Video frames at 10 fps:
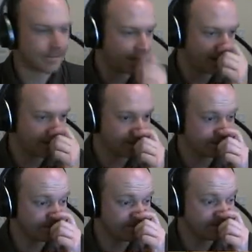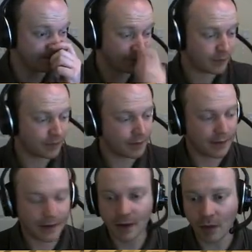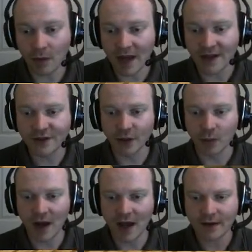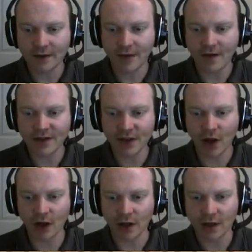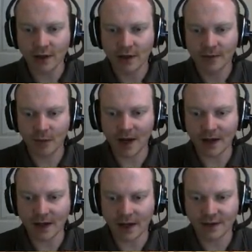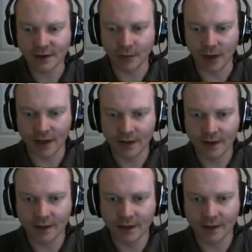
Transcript: Nice. Well, we're getting somewhere. Very slowly, but we are getting somewhere.